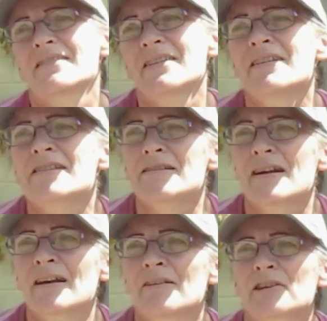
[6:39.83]
eating
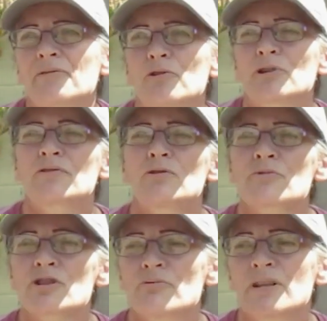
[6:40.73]
healthy food, I've come
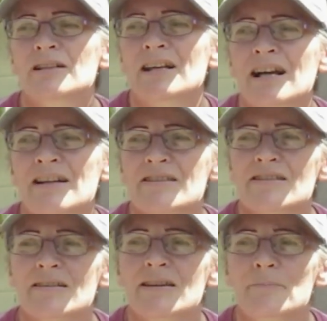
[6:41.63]
to realise,
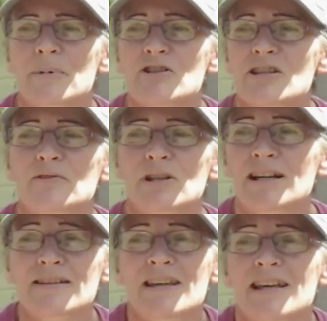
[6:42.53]
because
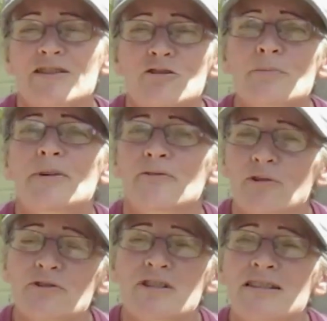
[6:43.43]
it took me
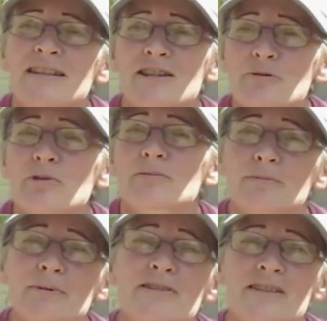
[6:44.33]
40 years
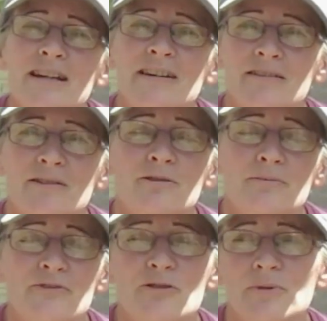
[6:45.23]
probably to get
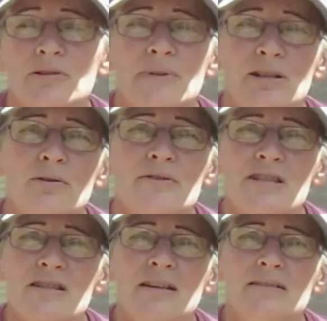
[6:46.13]
comfortable in my own
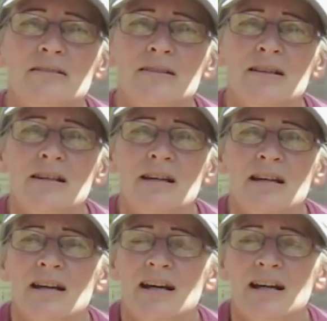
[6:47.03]
skin,
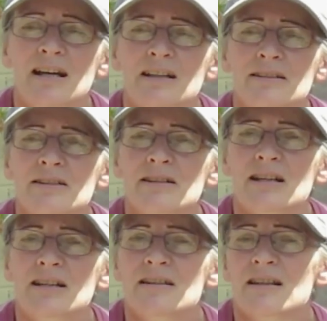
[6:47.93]
and
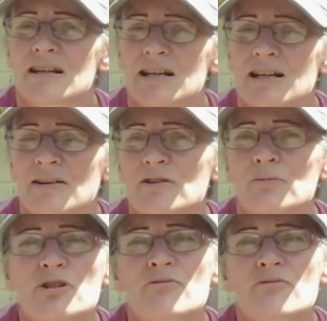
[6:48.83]
I've come to